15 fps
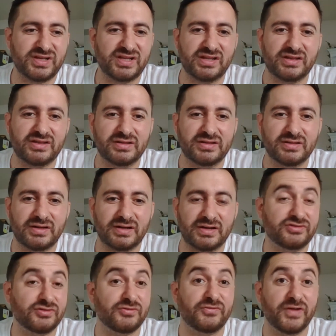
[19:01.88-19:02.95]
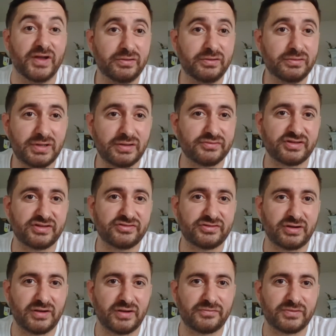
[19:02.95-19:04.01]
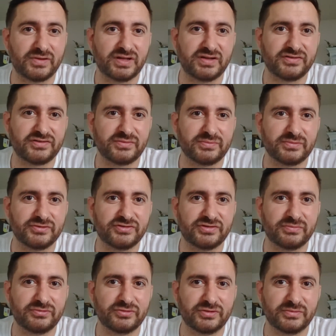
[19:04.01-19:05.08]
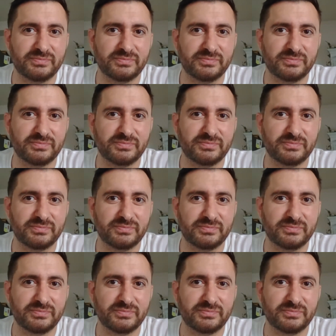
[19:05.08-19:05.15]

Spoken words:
ready to fail. I was going to start offering customers some sort